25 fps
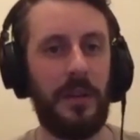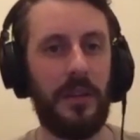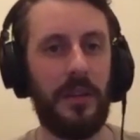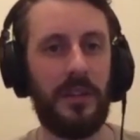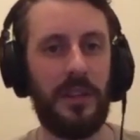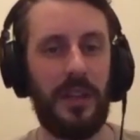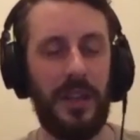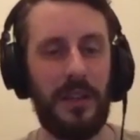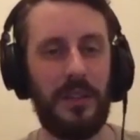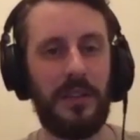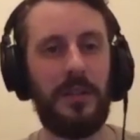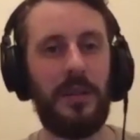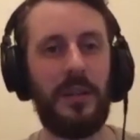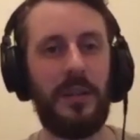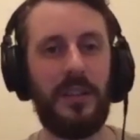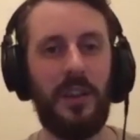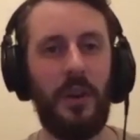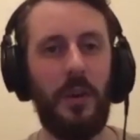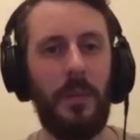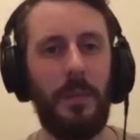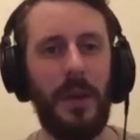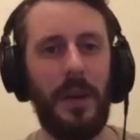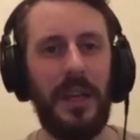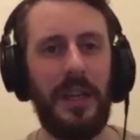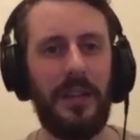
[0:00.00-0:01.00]
because there's
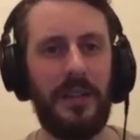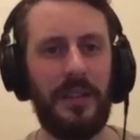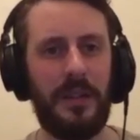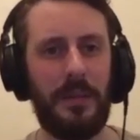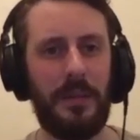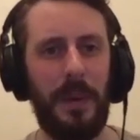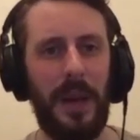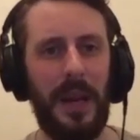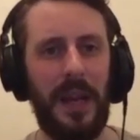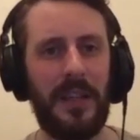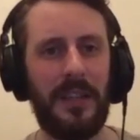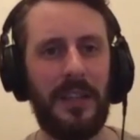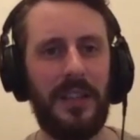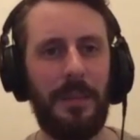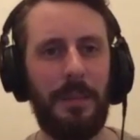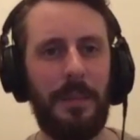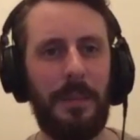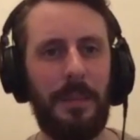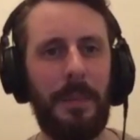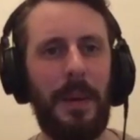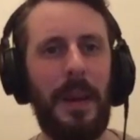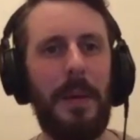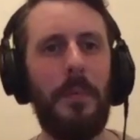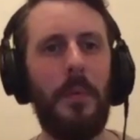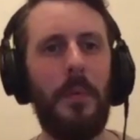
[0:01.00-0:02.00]
so many spare
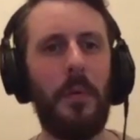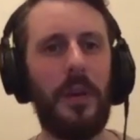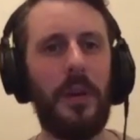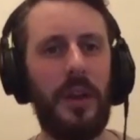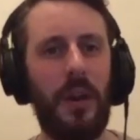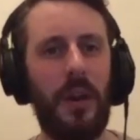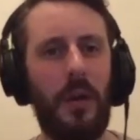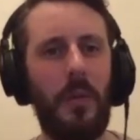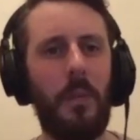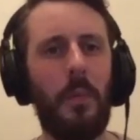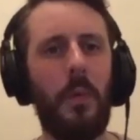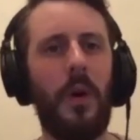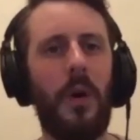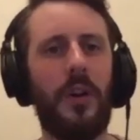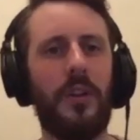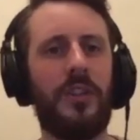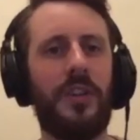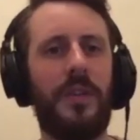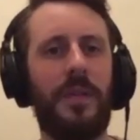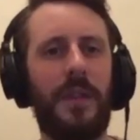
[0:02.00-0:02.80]
people would go and watch